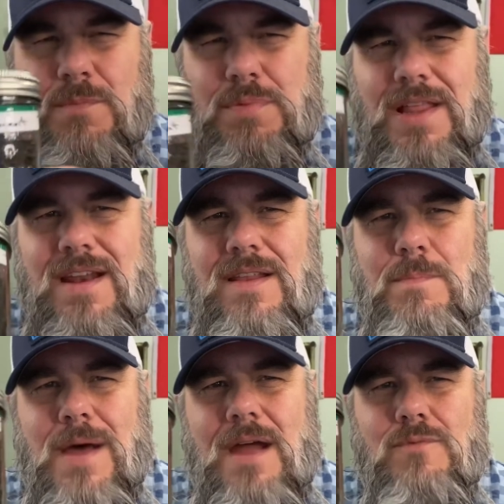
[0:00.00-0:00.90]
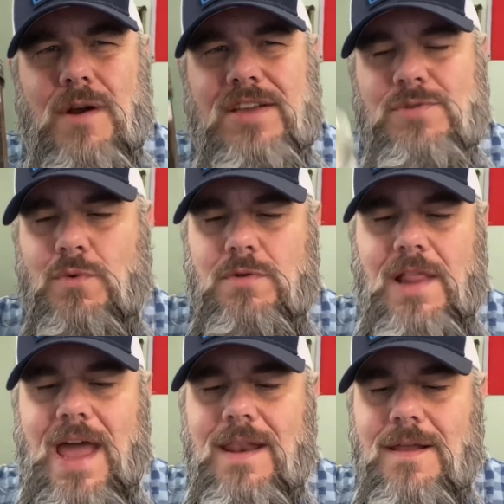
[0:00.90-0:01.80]
blended by Russ
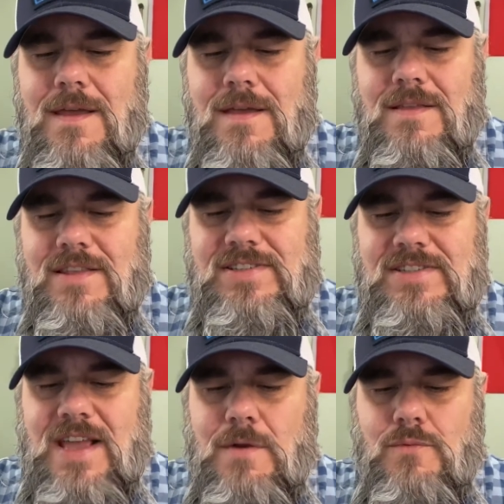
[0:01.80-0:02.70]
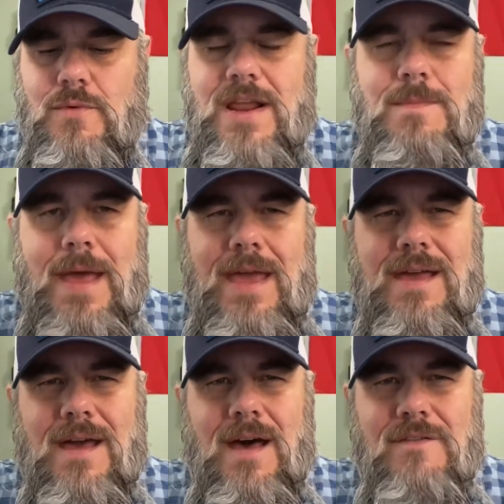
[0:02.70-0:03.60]
Ouellette. This is a
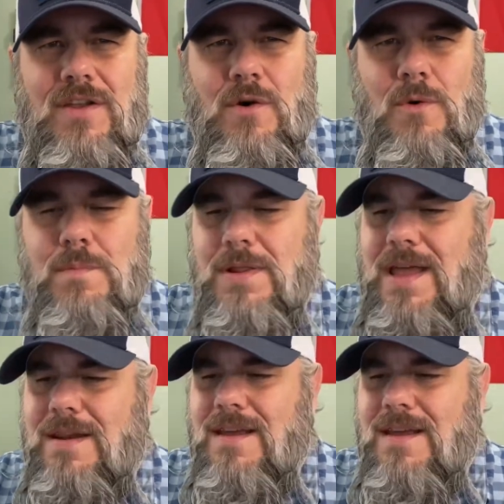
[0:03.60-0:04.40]
remake of an old blend.